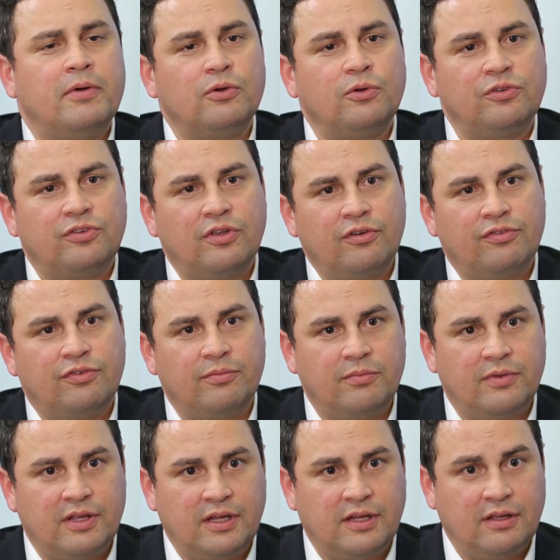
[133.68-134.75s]
but also
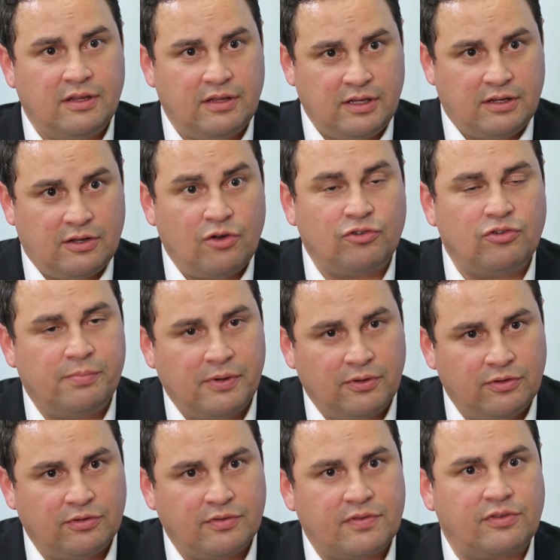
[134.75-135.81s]
from the
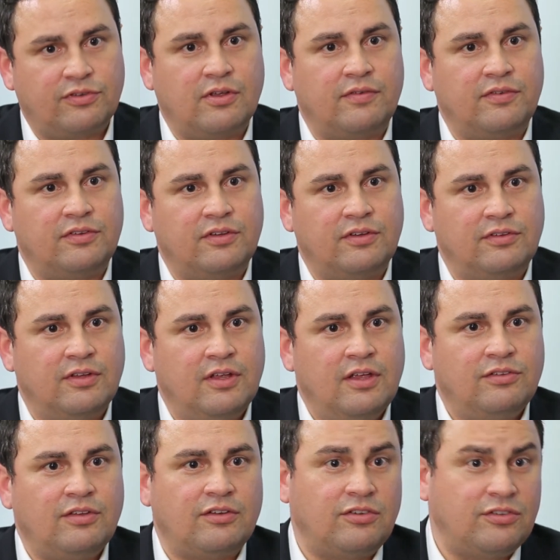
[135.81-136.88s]
contributors of the services,
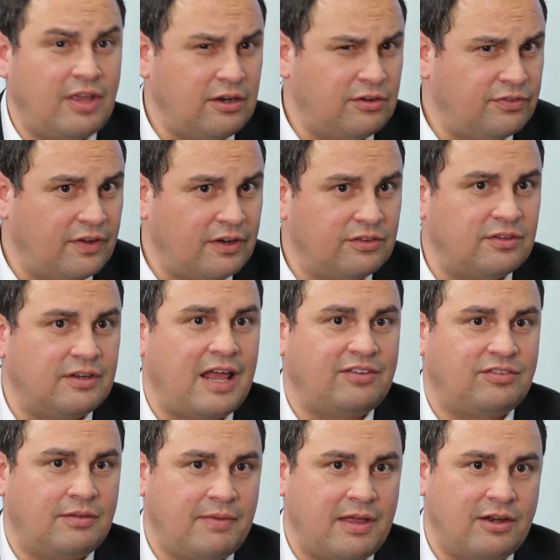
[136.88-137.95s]
such as hedge funds and
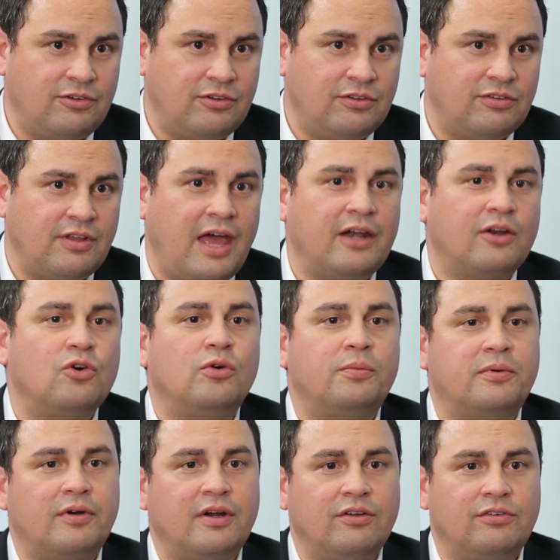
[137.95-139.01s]
asset managers and
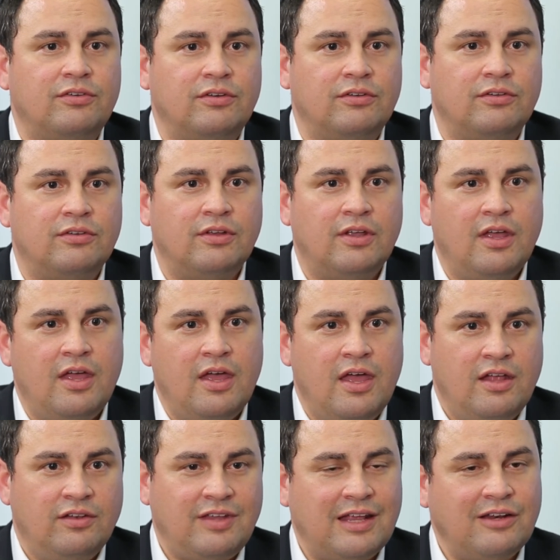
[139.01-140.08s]
corporations.
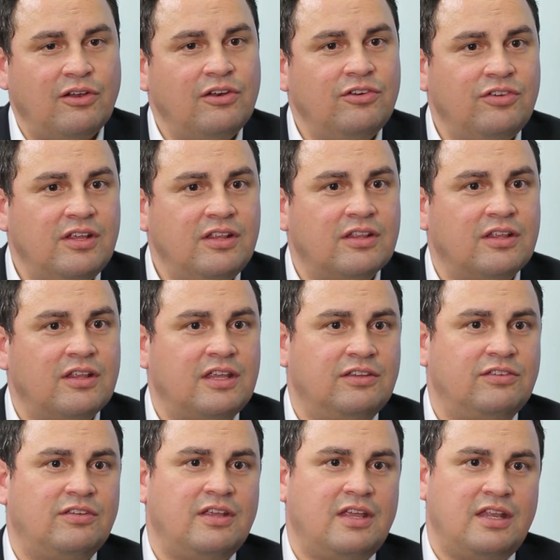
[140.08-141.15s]
Technology that
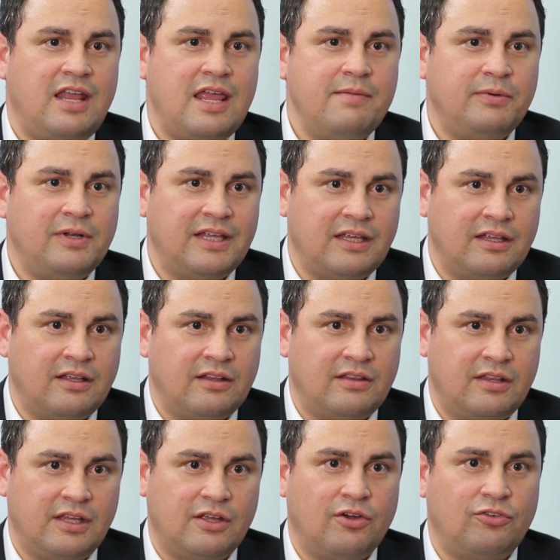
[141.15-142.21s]
is enabling
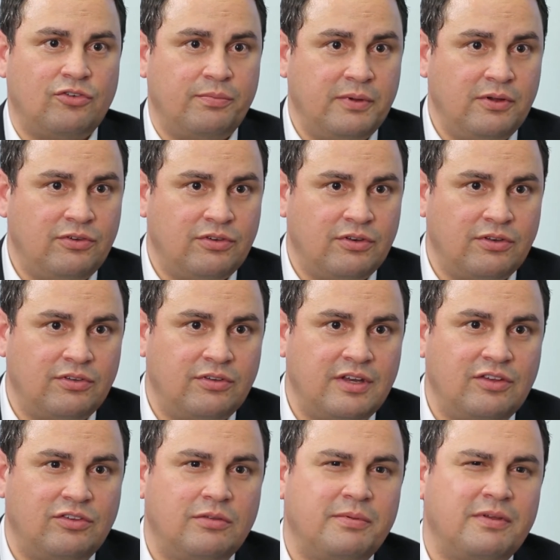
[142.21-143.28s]
the contributions
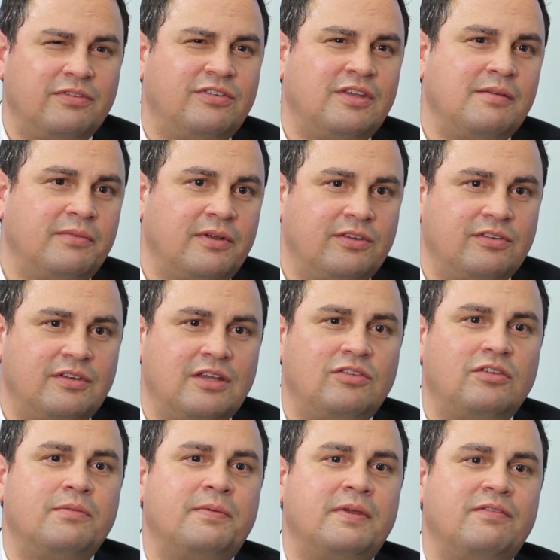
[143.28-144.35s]
needs to be seamless, needs
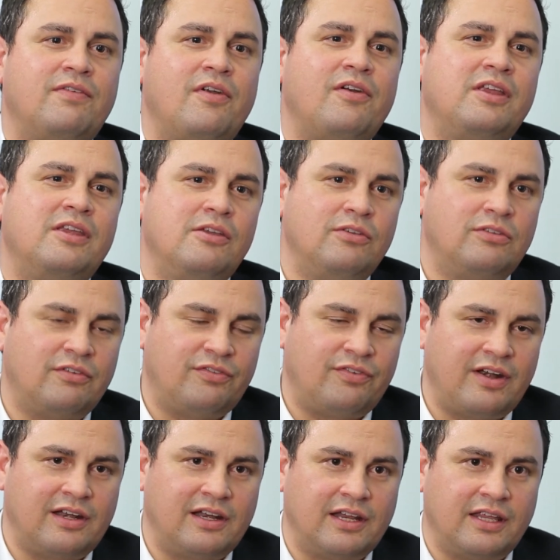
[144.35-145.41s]
to be very
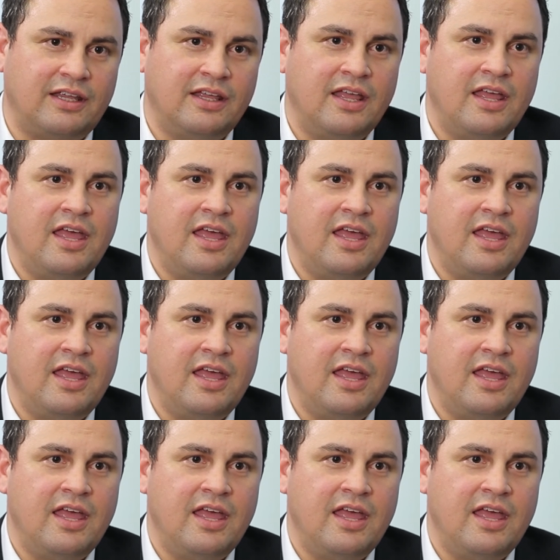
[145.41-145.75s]
user-friendly,